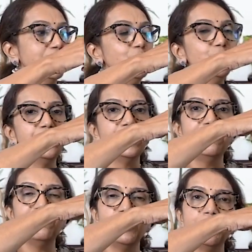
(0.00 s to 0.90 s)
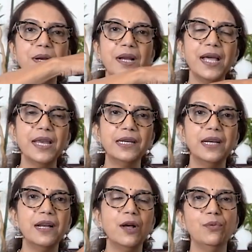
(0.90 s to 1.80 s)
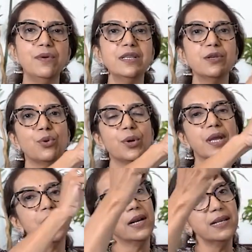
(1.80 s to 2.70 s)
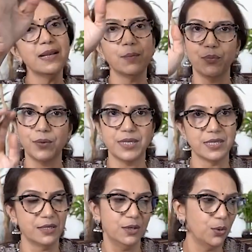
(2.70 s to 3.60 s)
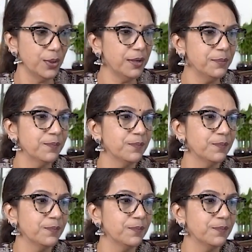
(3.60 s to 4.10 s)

Nutrient foramen directed downwards, growing end is upwards. Okay.